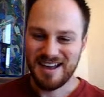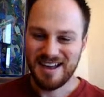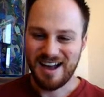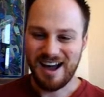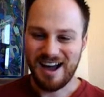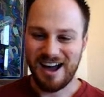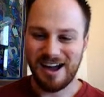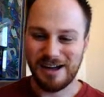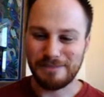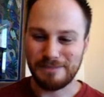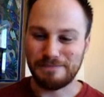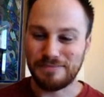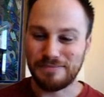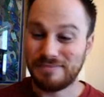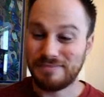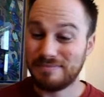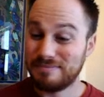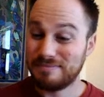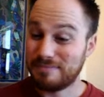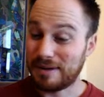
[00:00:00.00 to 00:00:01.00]

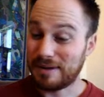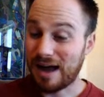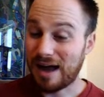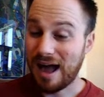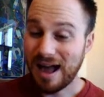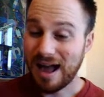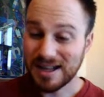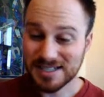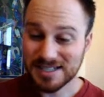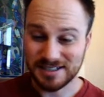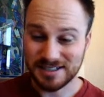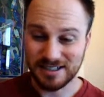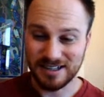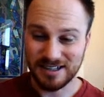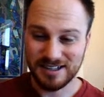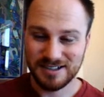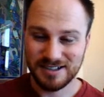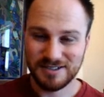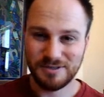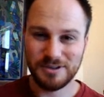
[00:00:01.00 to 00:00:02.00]
But
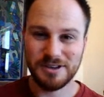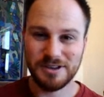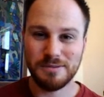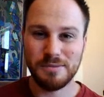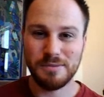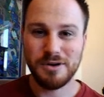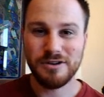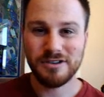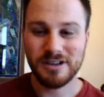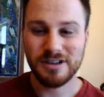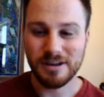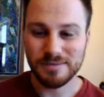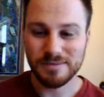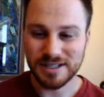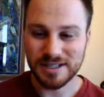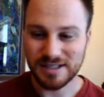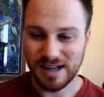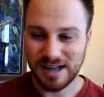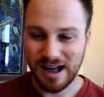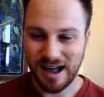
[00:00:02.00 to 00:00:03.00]
Hasta, when the moon comes
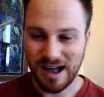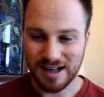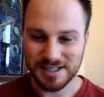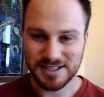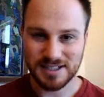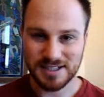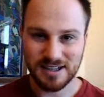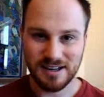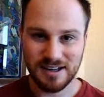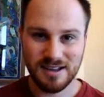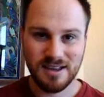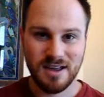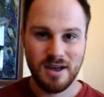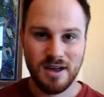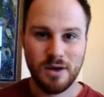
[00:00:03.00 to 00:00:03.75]
into Hasta,